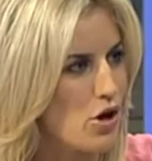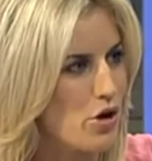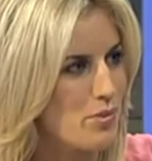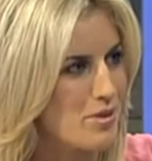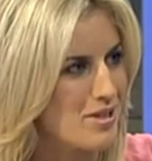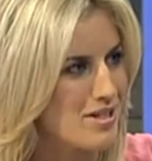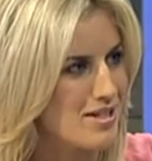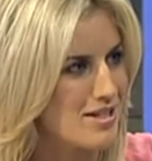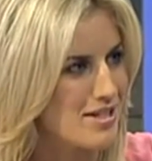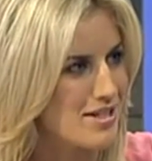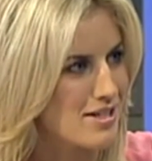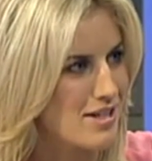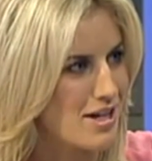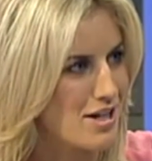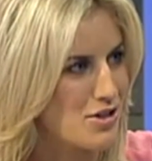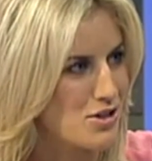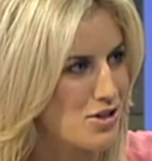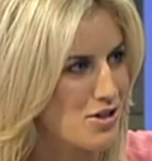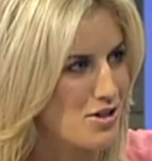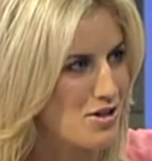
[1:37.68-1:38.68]
open a
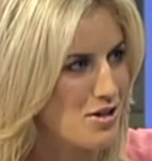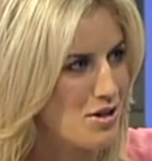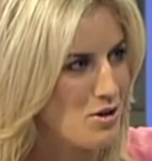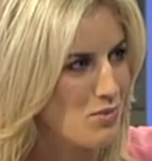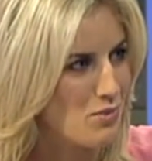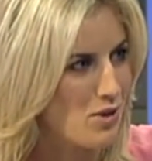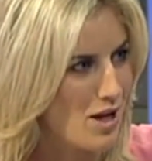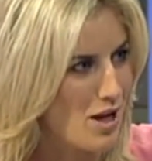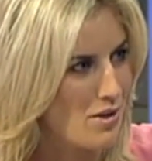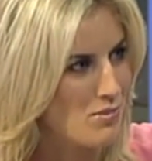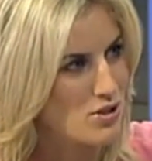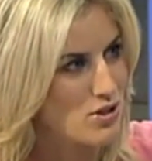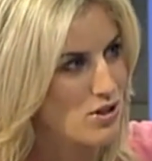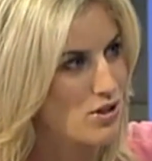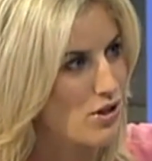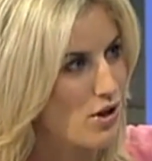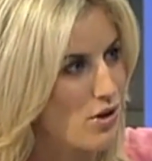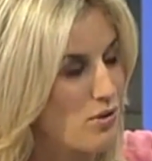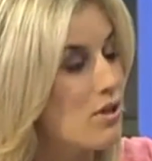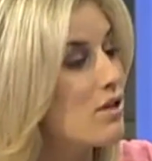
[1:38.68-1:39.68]
discussion perhaps to
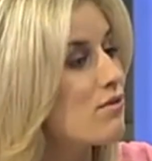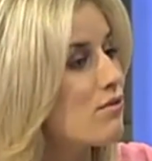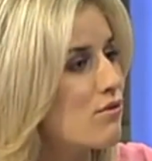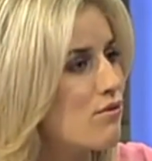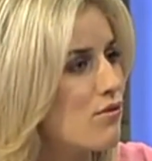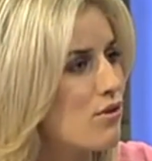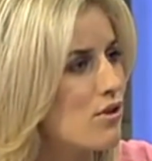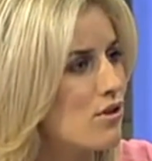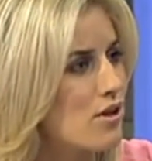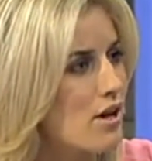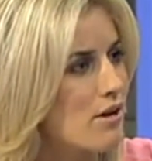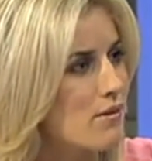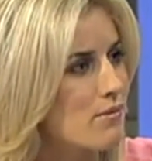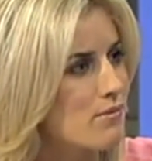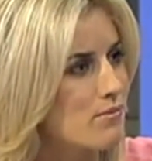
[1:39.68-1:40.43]
go even further?